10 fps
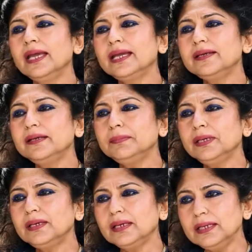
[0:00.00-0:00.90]

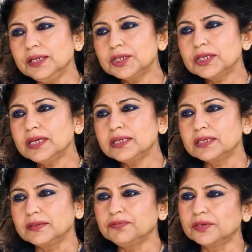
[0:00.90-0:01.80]
academic
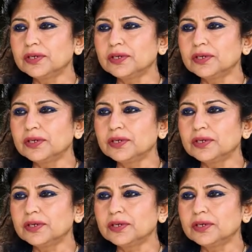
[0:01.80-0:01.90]
initiative for